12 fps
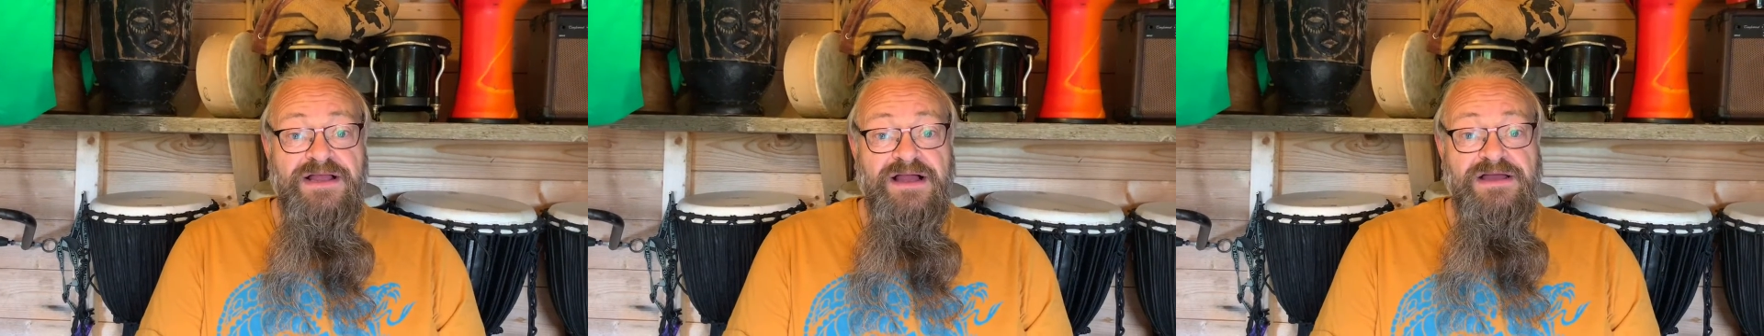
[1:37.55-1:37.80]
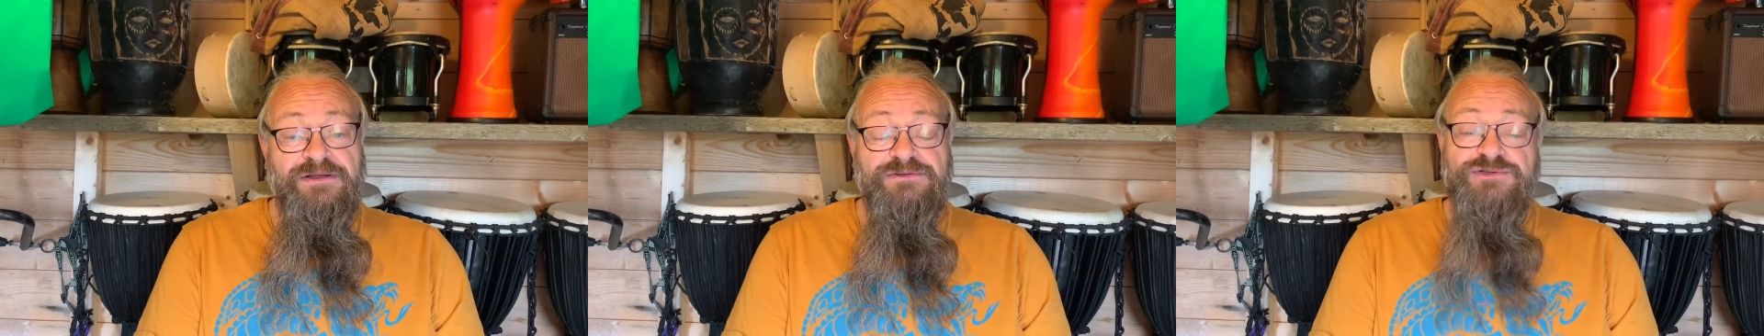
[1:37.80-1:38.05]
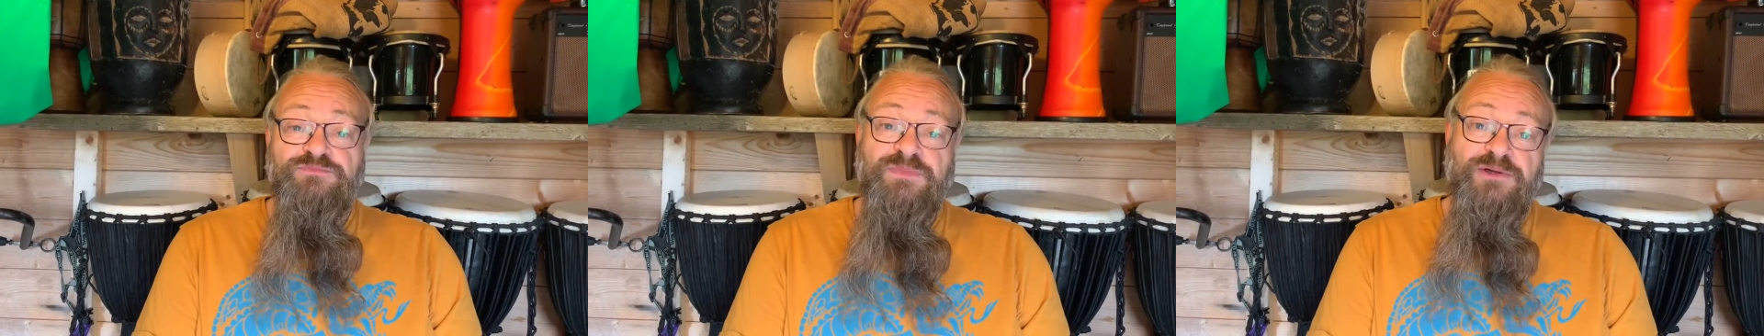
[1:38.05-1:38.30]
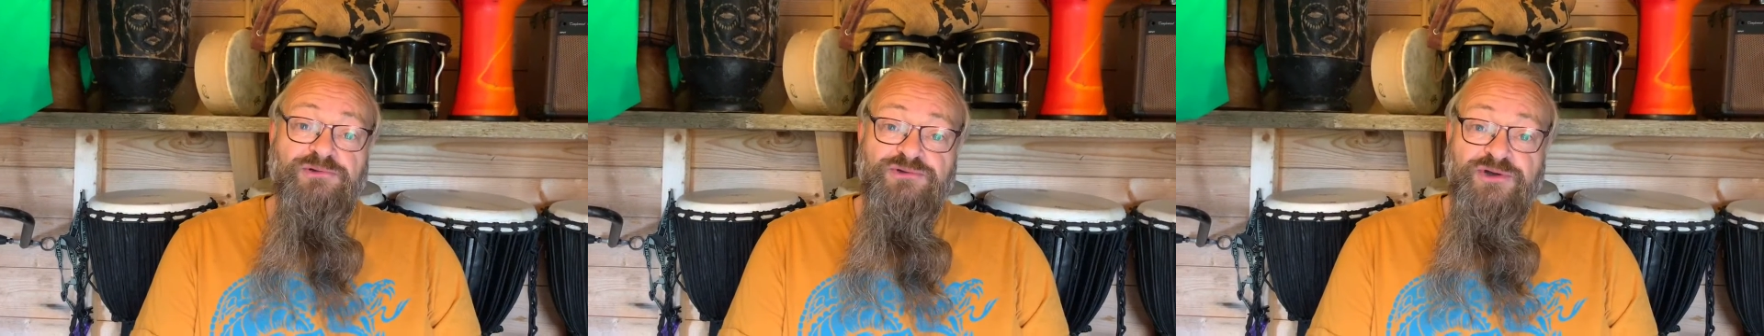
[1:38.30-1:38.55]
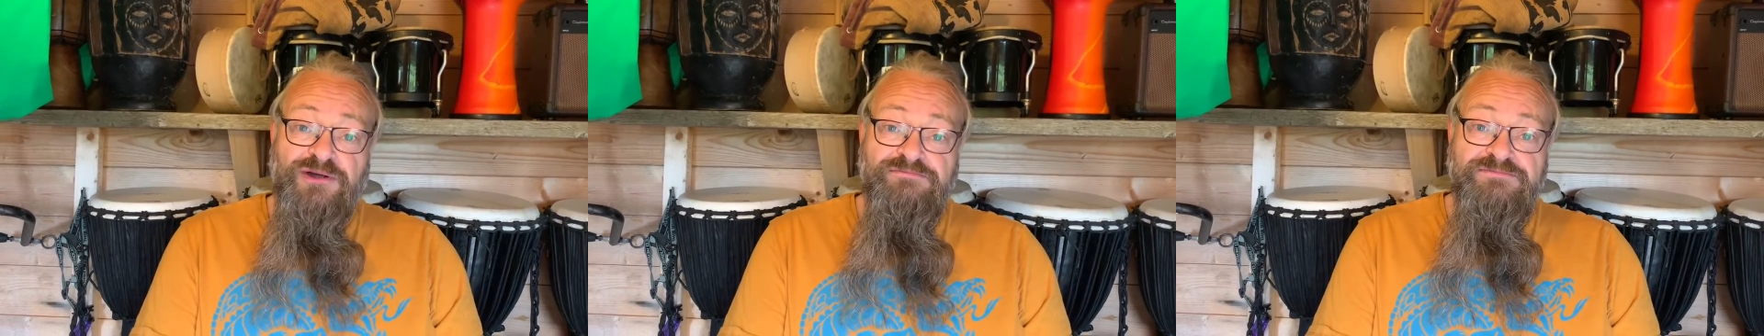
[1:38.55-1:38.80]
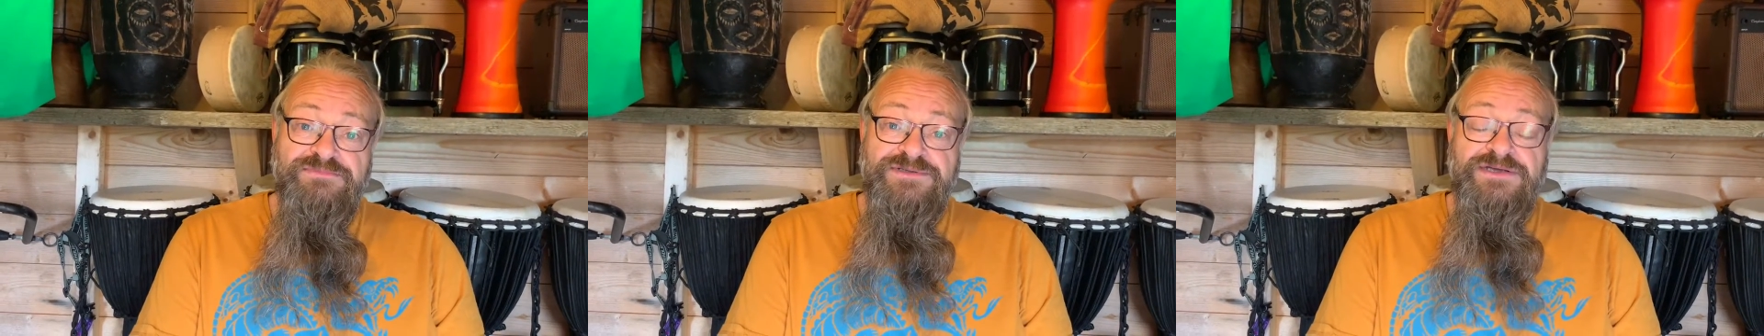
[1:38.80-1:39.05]
I also build
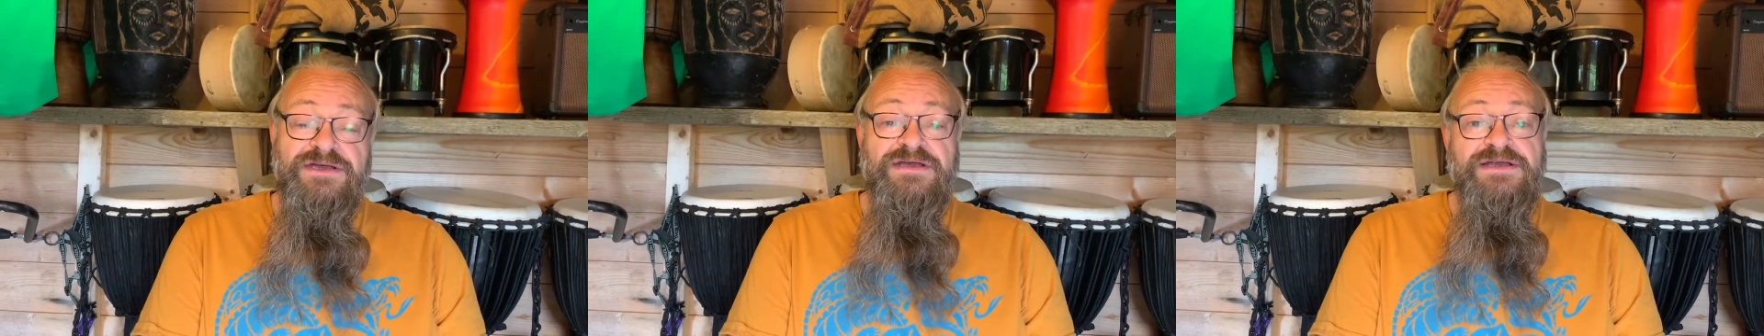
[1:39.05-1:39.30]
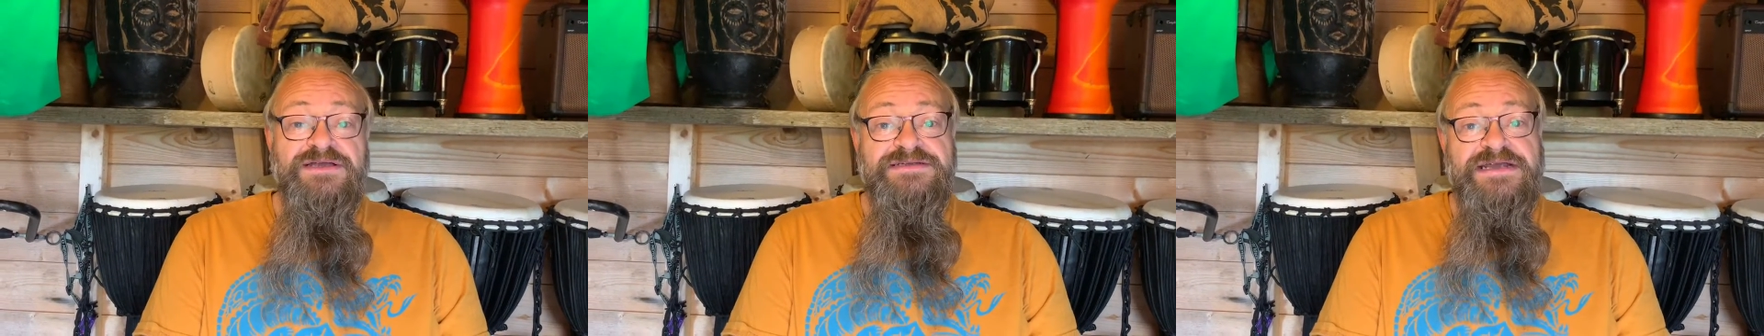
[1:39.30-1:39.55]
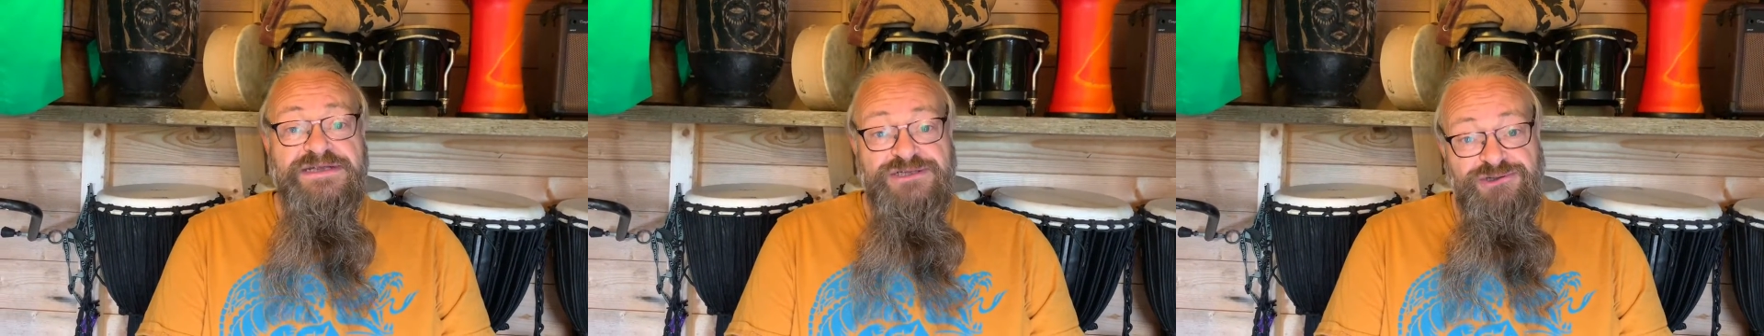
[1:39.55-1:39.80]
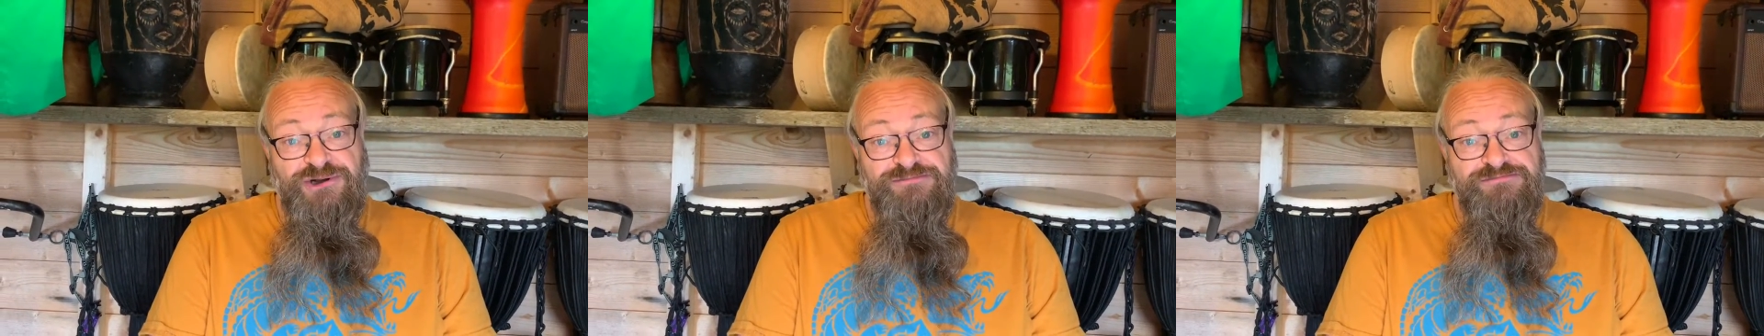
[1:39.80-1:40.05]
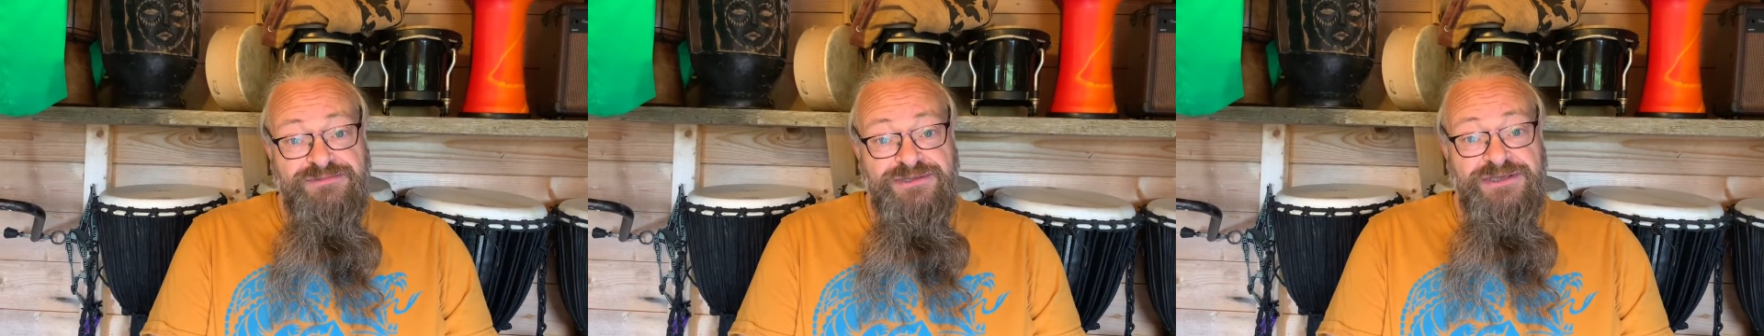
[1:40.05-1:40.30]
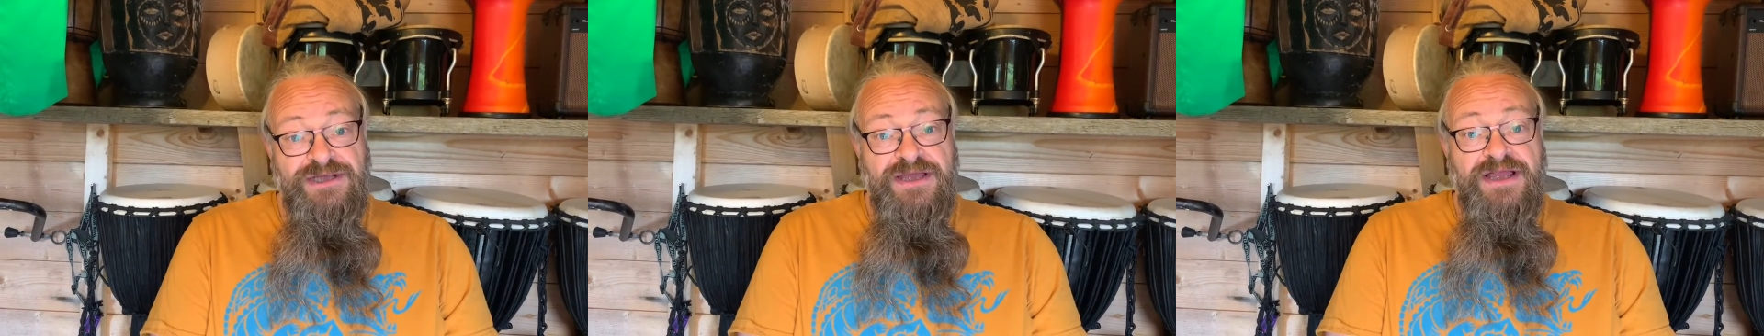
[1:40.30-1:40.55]
drums, teach drums,
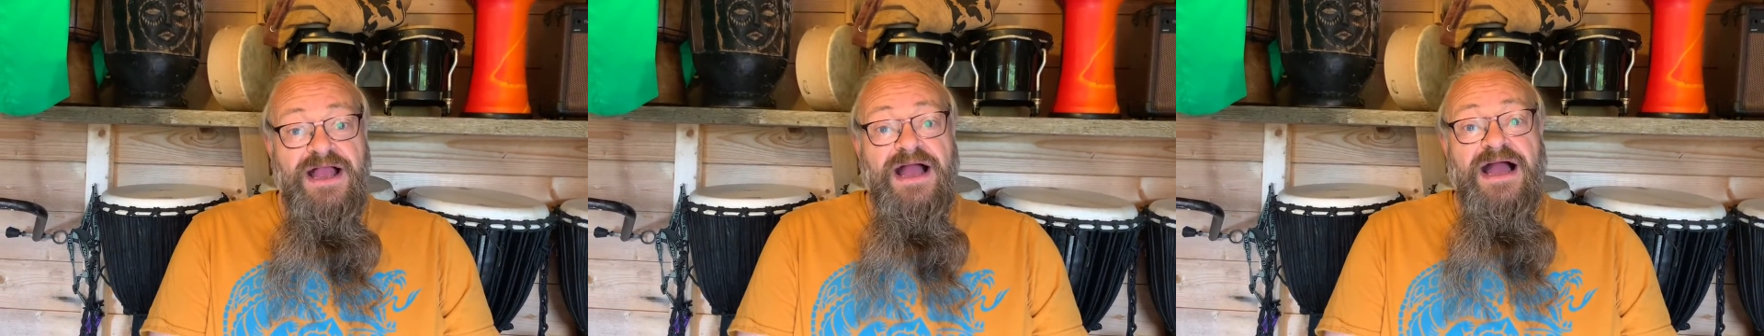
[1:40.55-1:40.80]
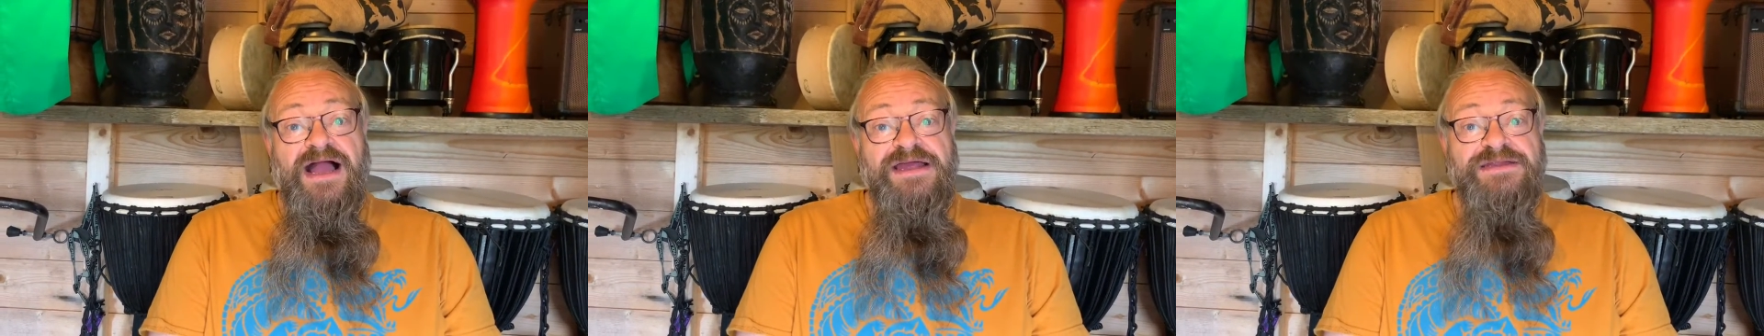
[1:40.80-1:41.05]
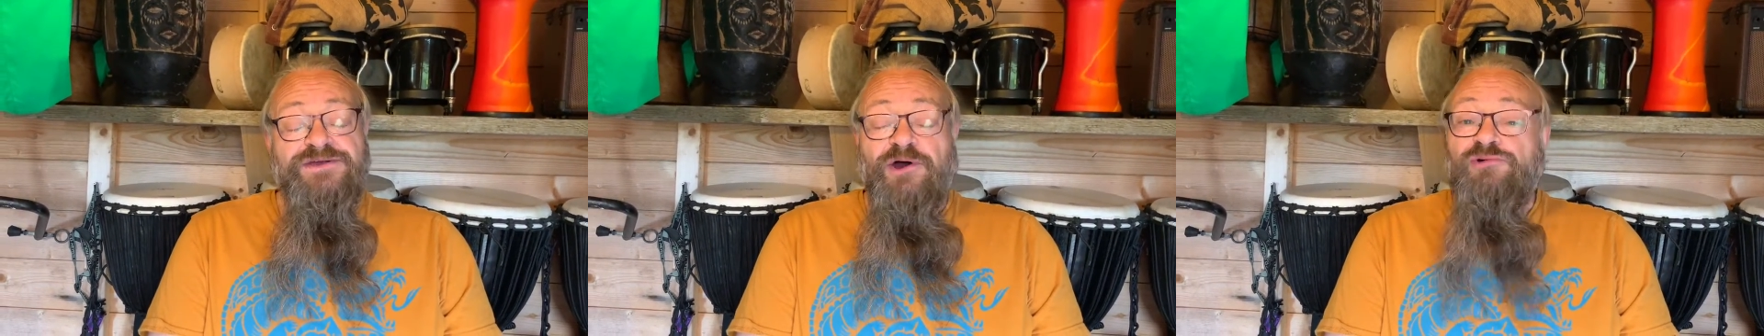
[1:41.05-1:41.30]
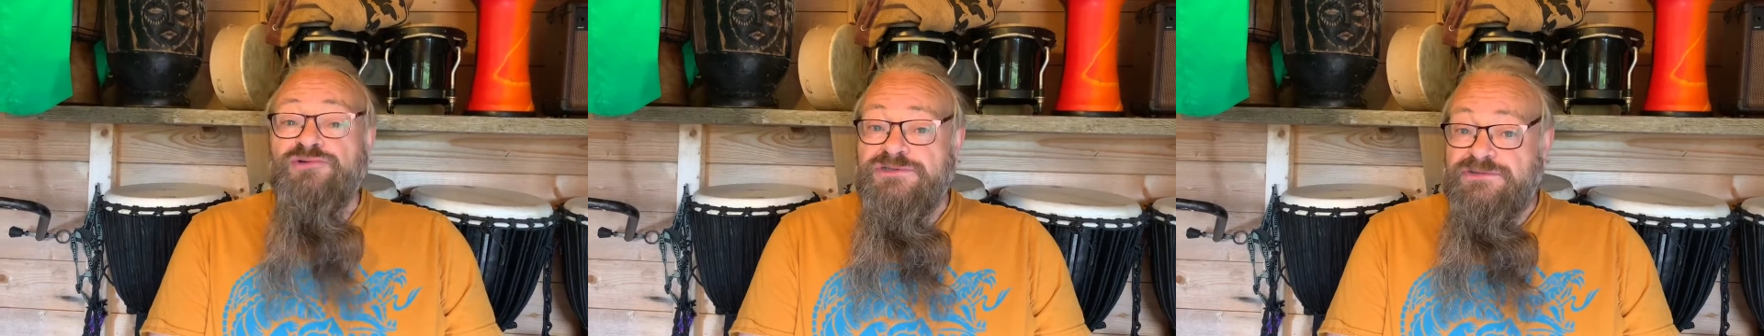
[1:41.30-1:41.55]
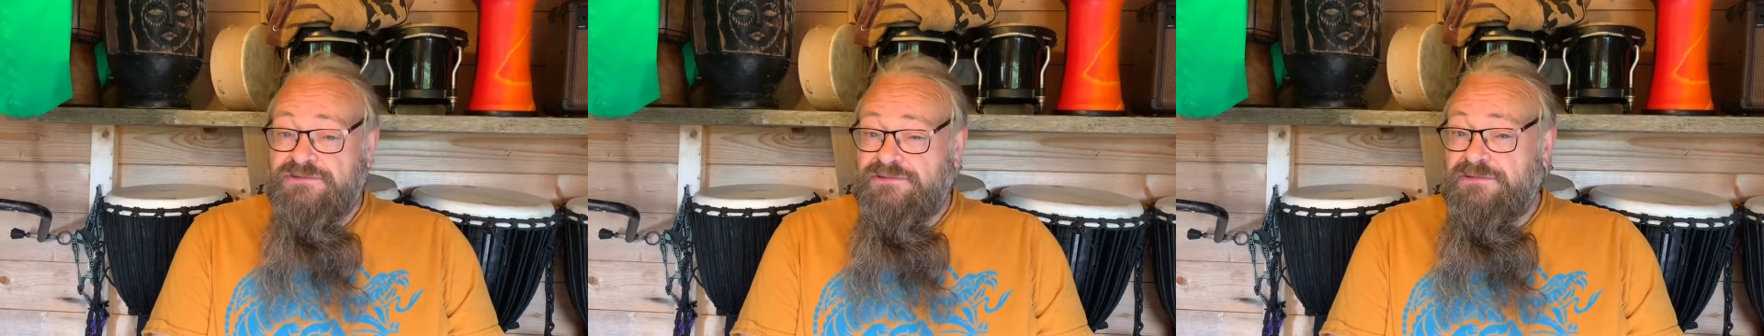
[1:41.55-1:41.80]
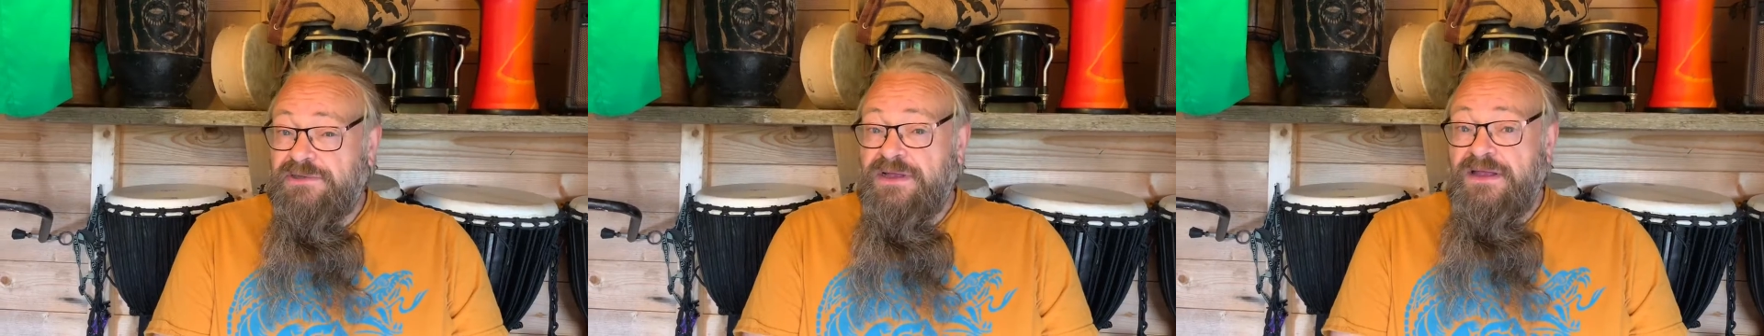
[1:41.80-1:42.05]
and also